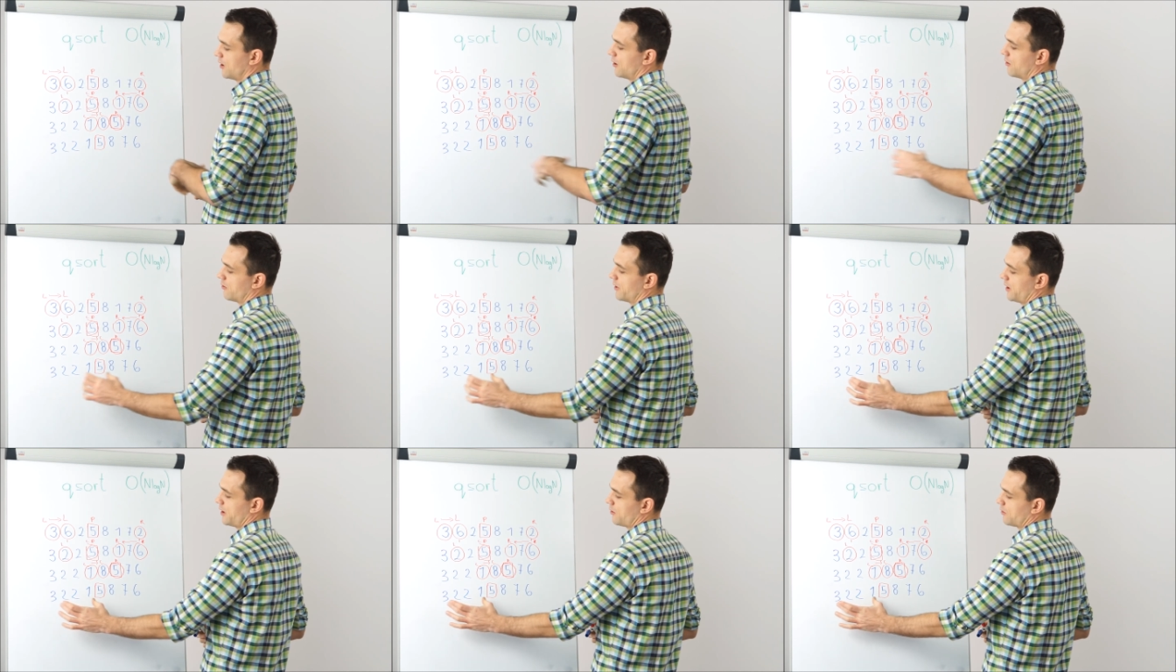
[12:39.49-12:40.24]

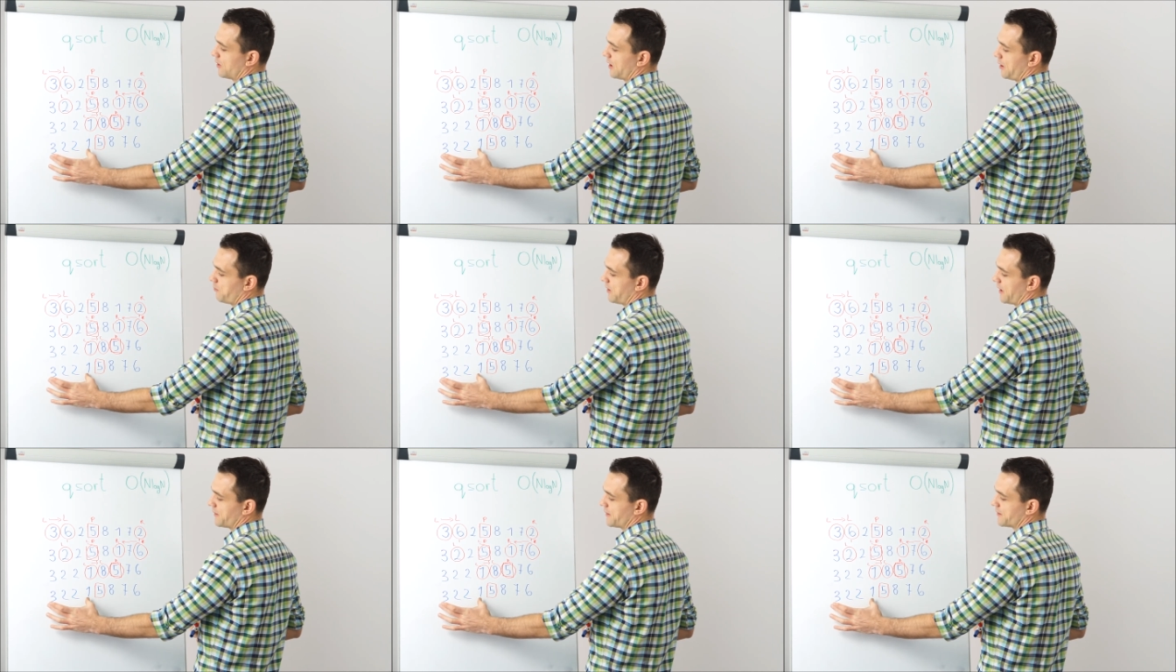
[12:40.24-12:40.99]
we will
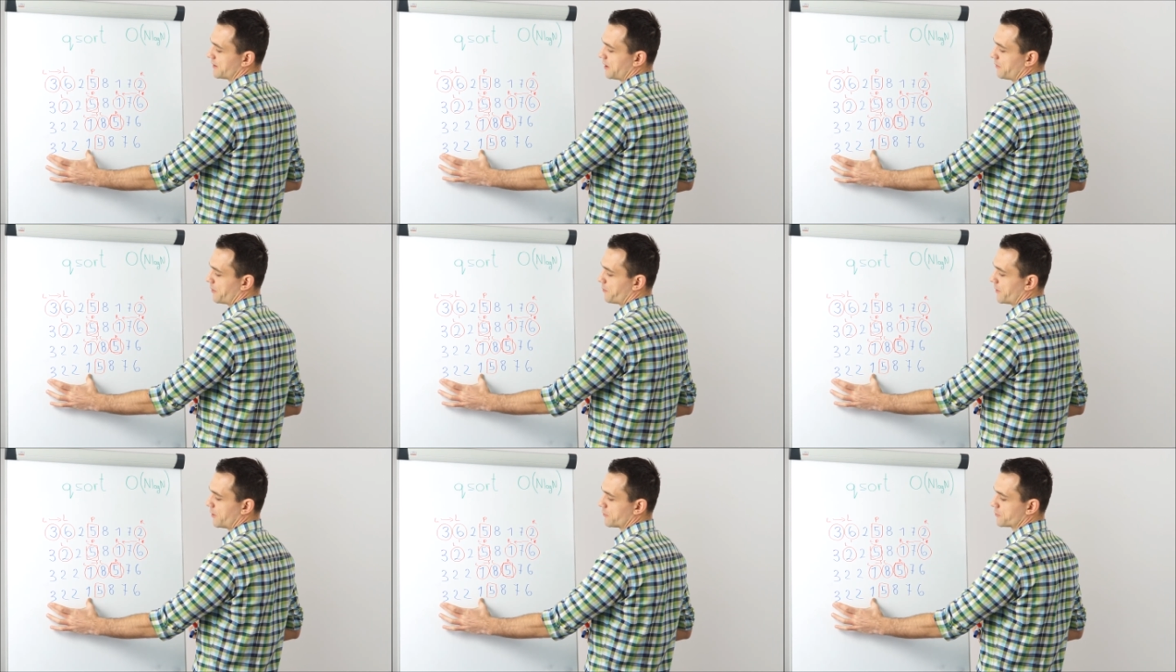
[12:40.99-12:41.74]
apply the same
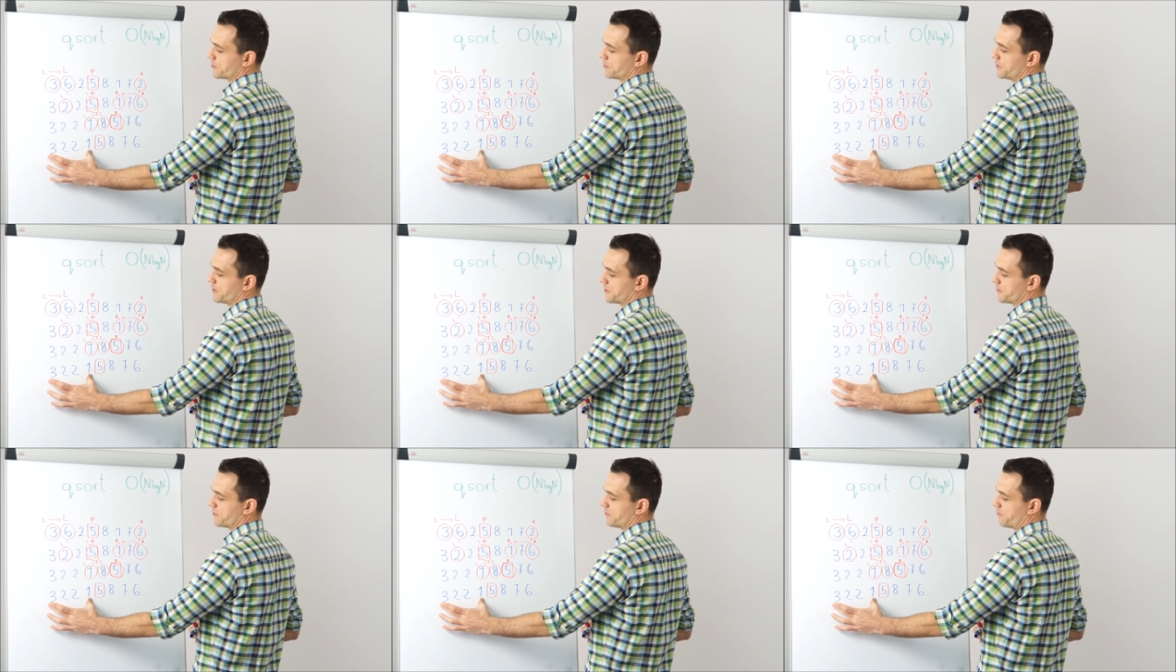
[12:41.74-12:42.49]
approach to
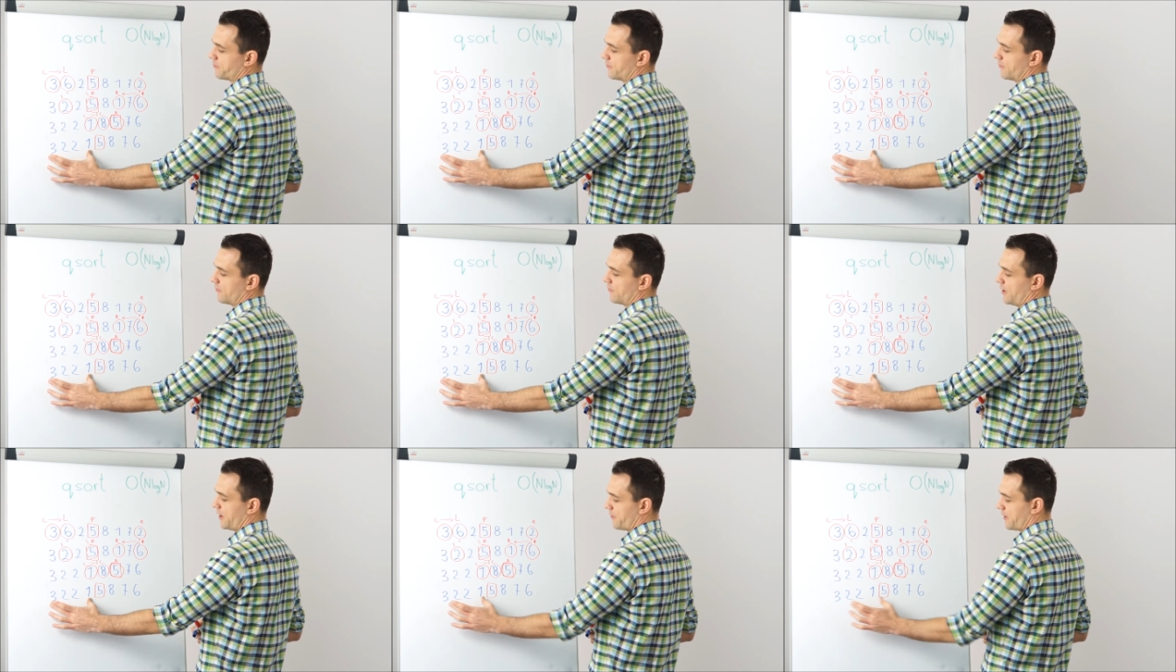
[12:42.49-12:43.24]
this
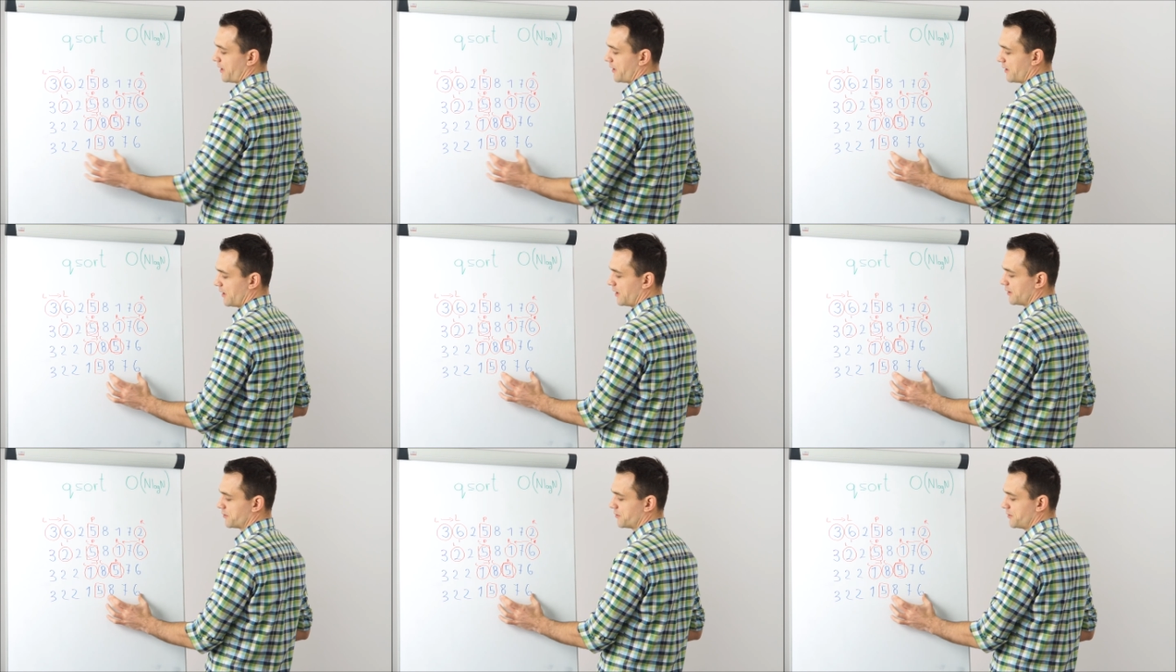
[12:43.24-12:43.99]
array
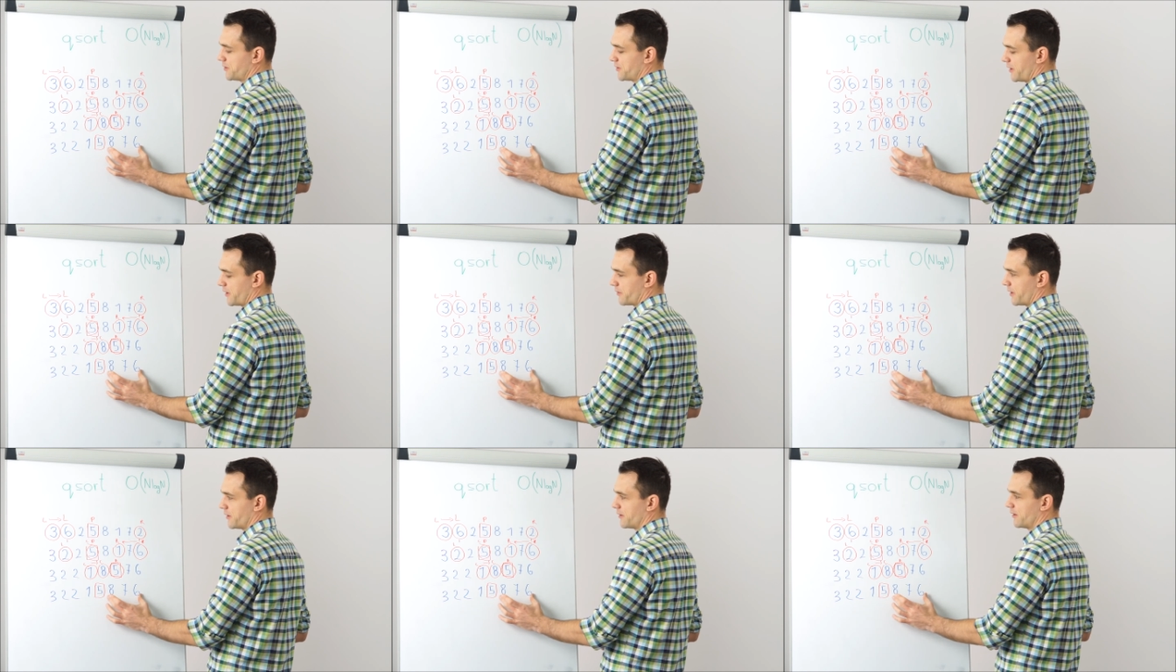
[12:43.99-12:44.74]
and to this
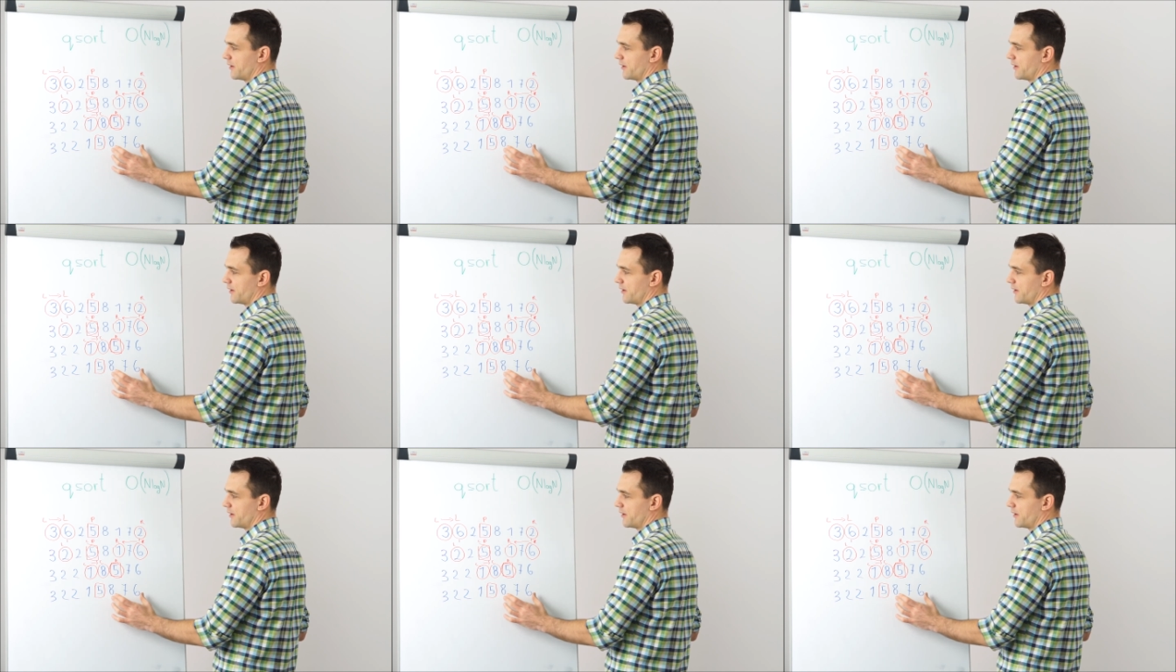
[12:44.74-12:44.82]
array.